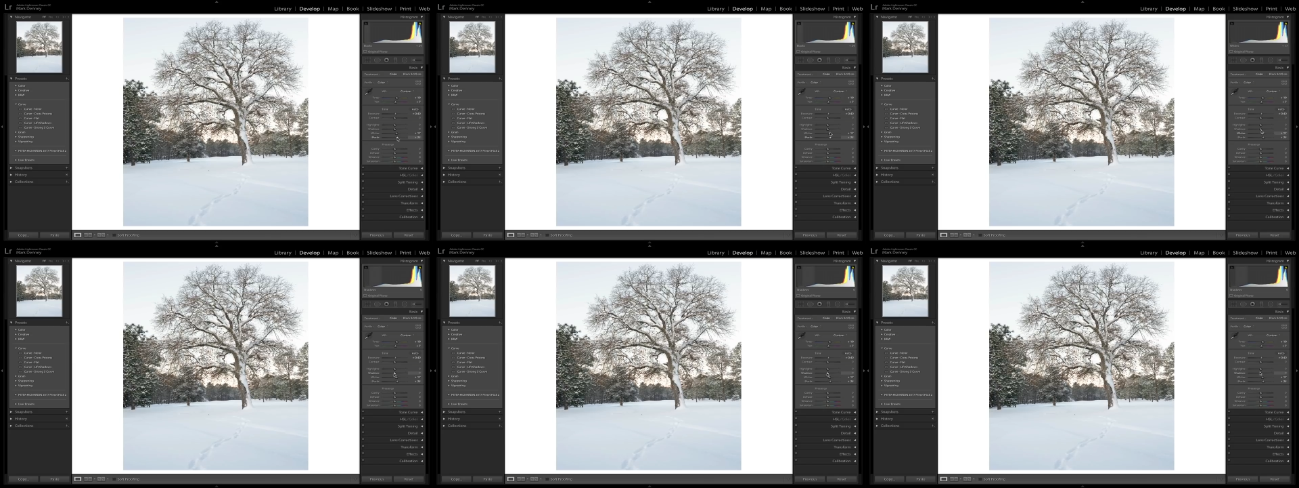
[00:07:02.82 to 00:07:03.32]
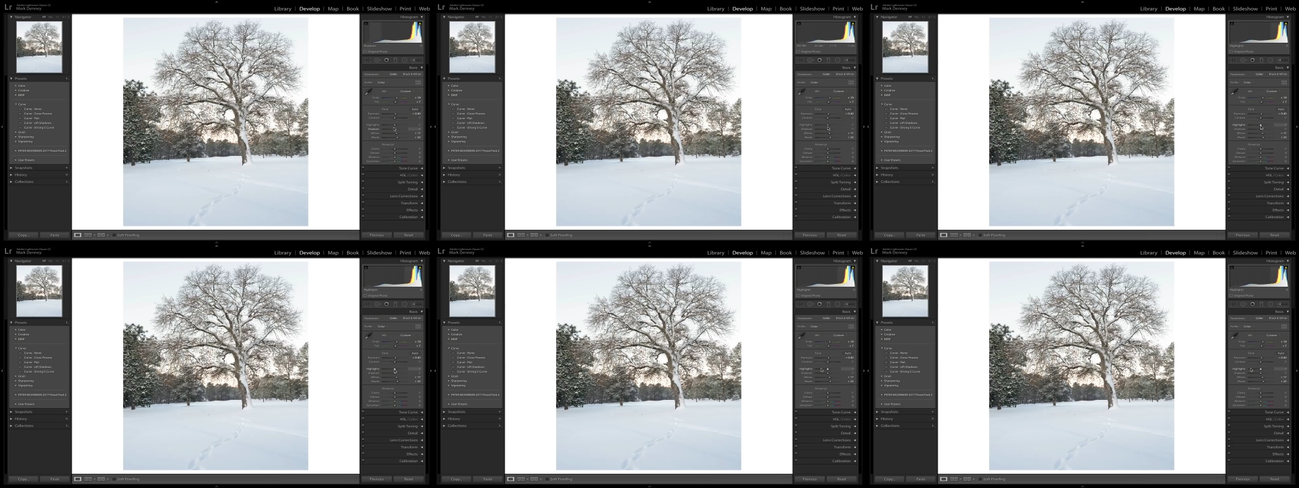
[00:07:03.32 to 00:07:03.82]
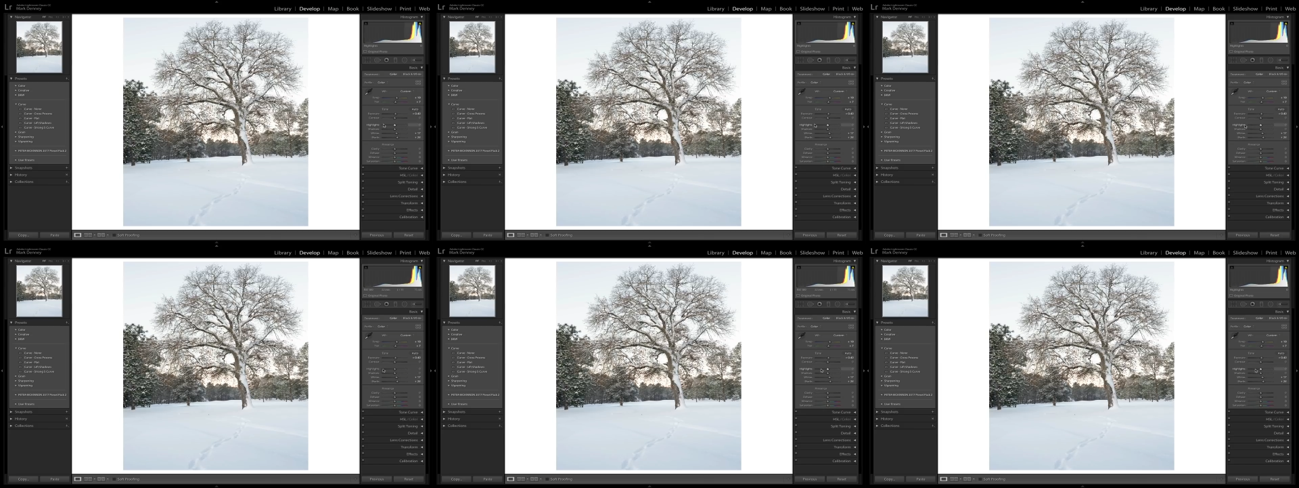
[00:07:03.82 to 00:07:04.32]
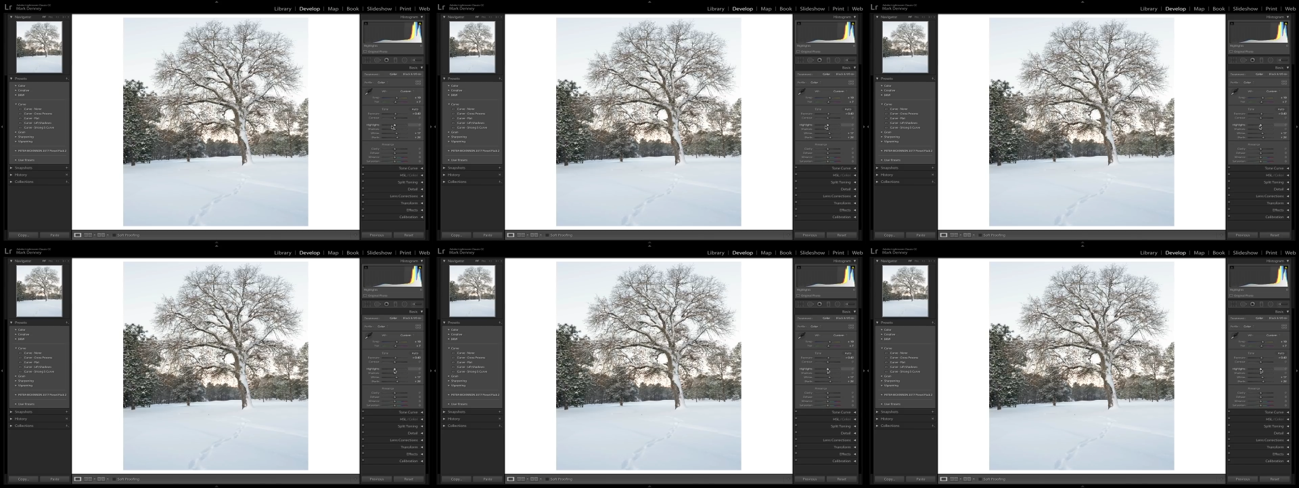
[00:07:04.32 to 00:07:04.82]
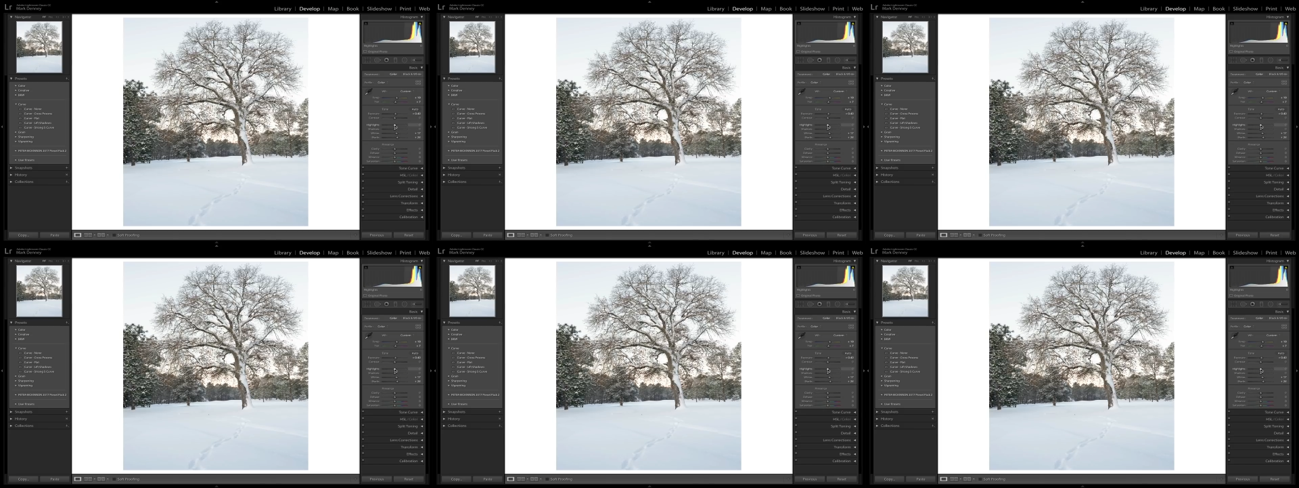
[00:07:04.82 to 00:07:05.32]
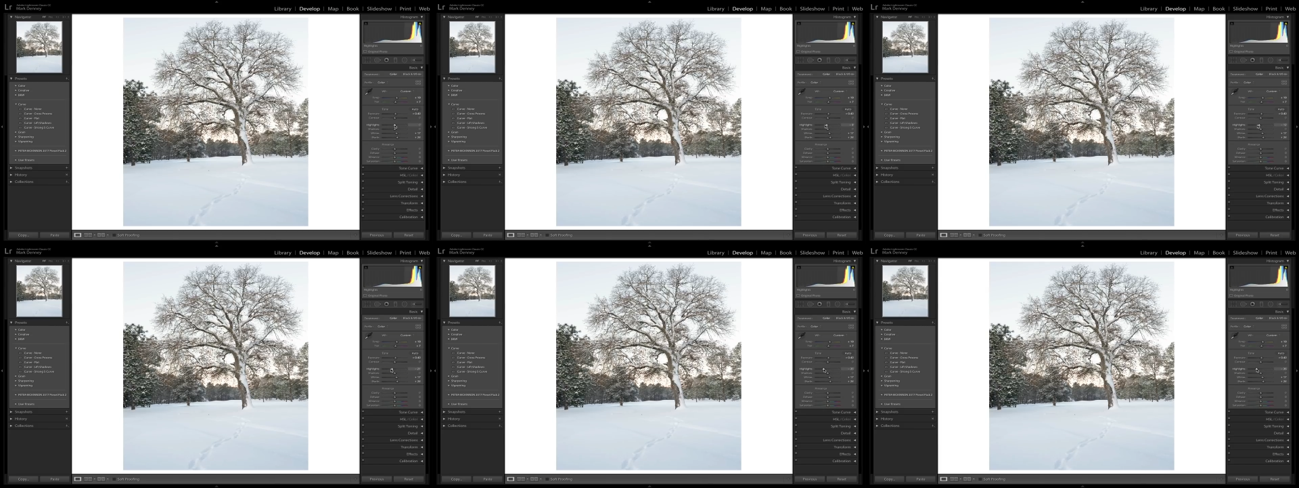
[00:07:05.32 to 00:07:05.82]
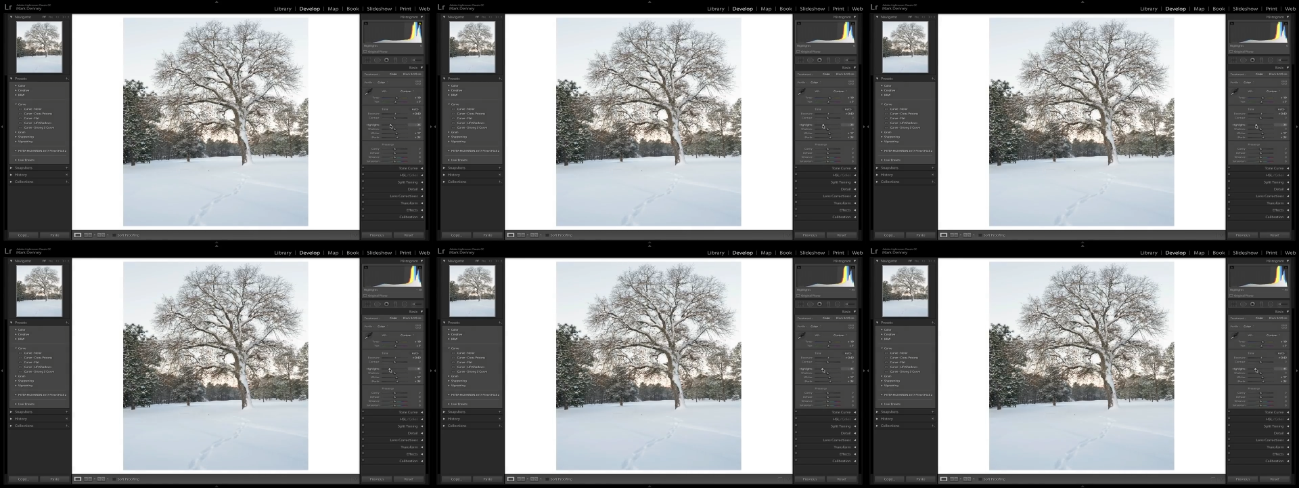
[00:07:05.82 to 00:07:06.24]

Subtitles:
Nobody's mouth can be seen.